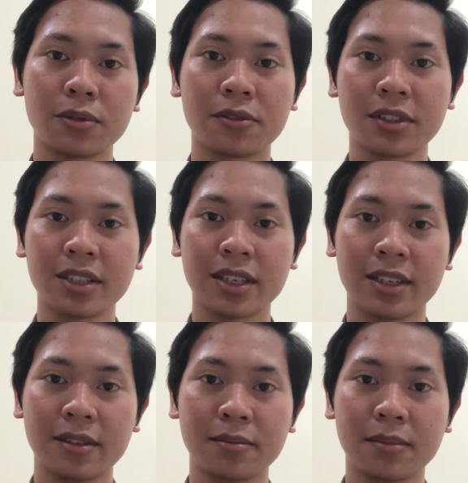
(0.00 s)

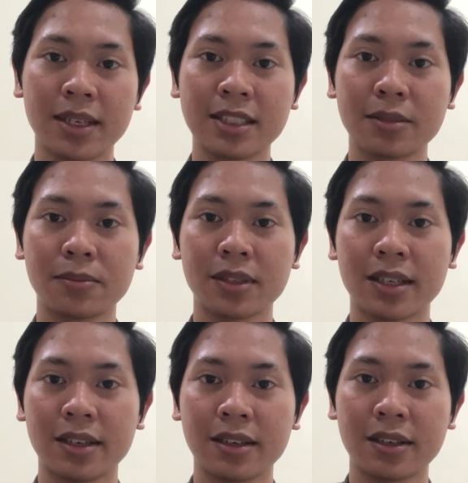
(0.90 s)
firstly, money
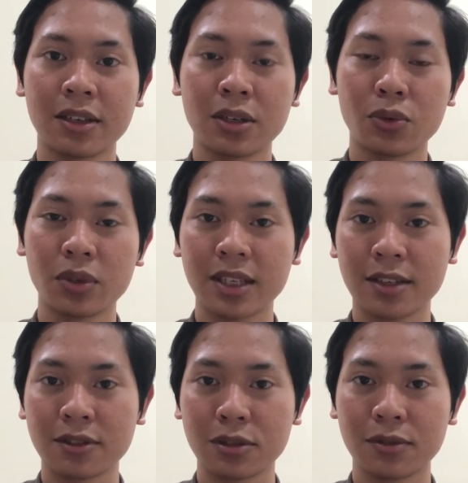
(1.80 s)
supply will
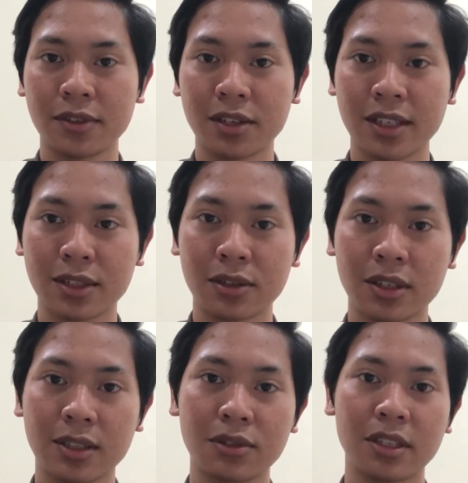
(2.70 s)
have to vary
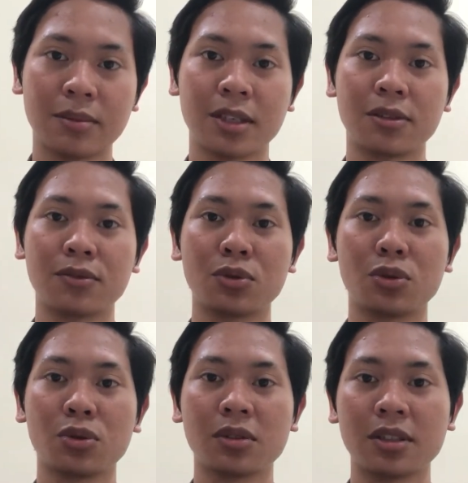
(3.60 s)
according to the amount of
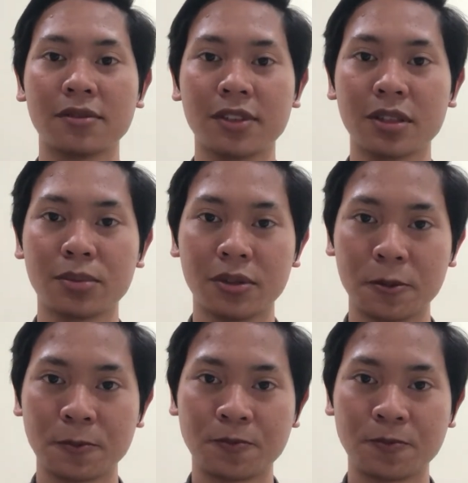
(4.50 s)
gold available.